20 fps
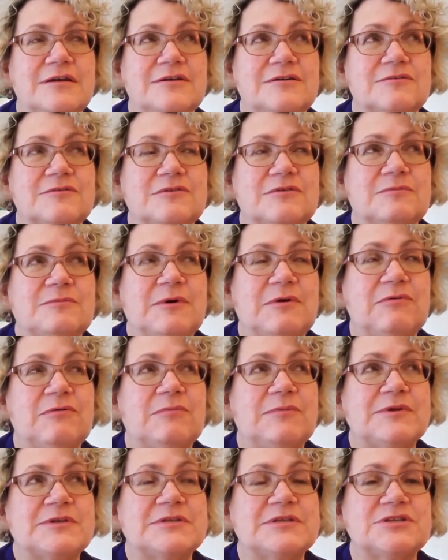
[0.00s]
well,
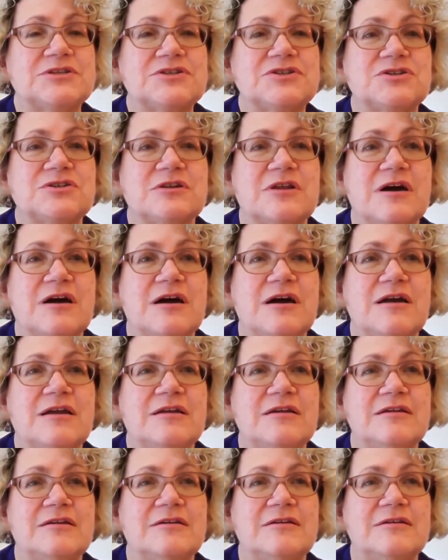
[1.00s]
probably since
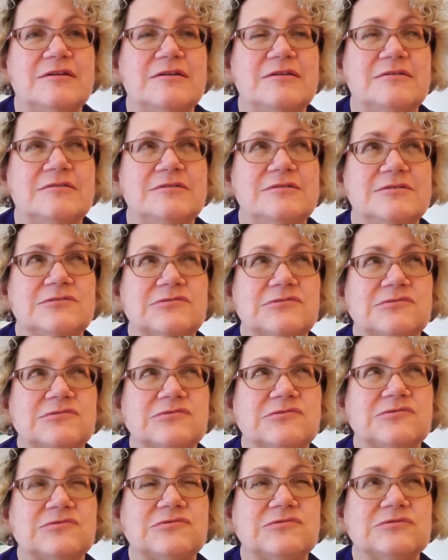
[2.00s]
July,
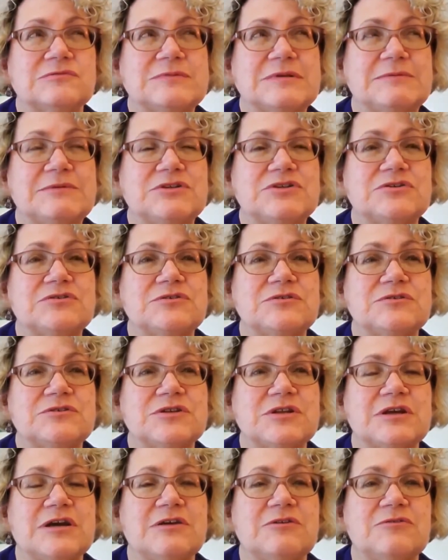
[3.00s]
or maybe June,
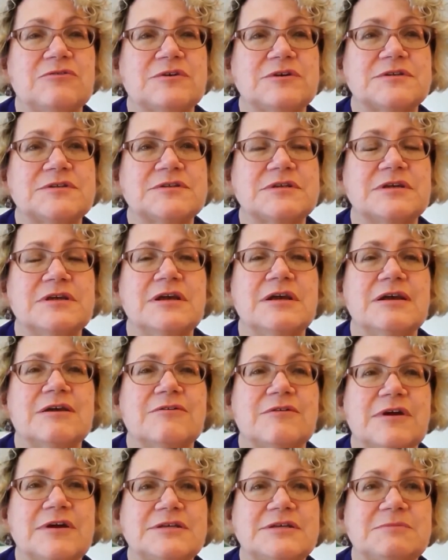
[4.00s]
July, August,
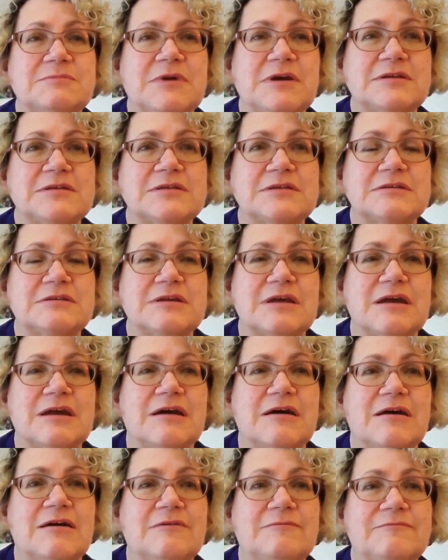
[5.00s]
crazy months.
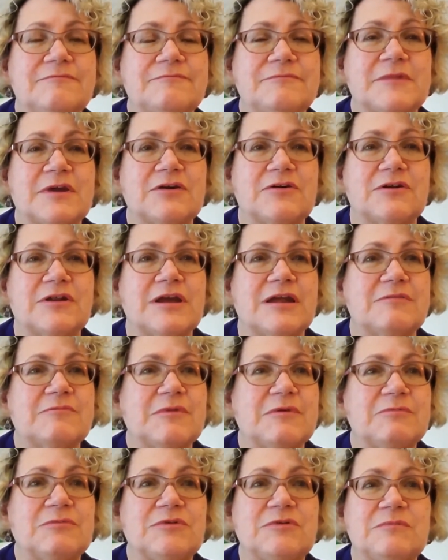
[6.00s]
I got out of
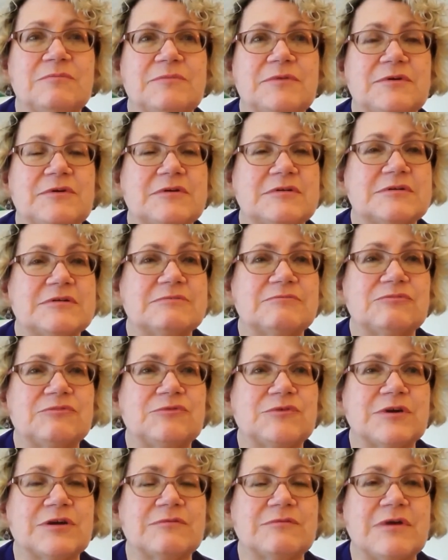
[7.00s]
my moon boot,
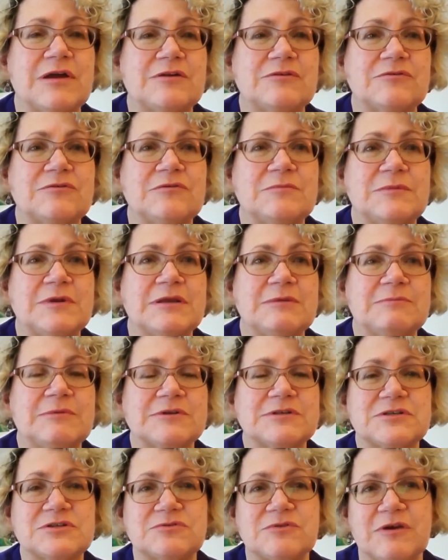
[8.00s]
walking around normally,
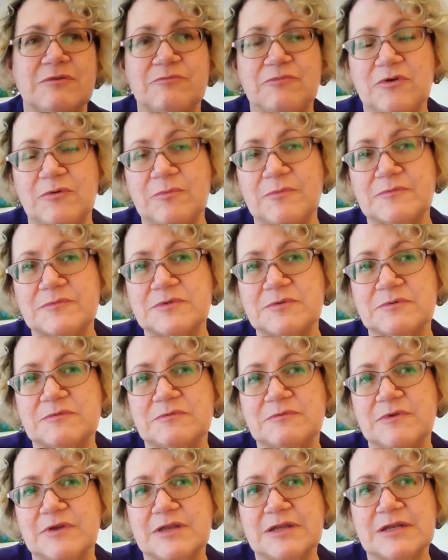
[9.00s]
but still have problems with
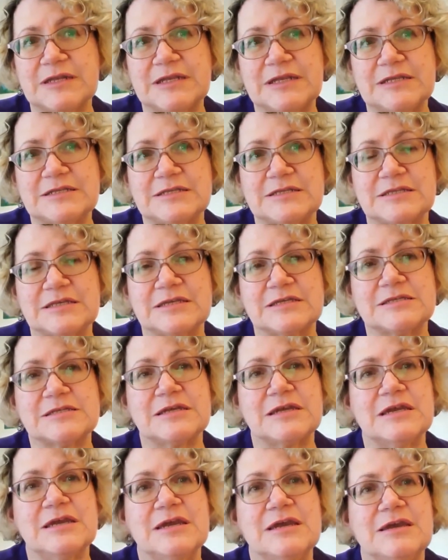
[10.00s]
knees and things.
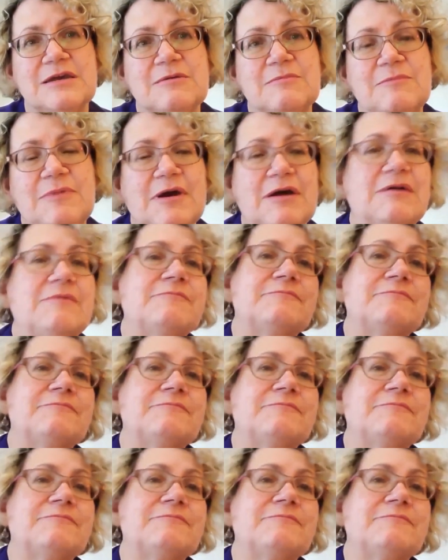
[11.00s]
But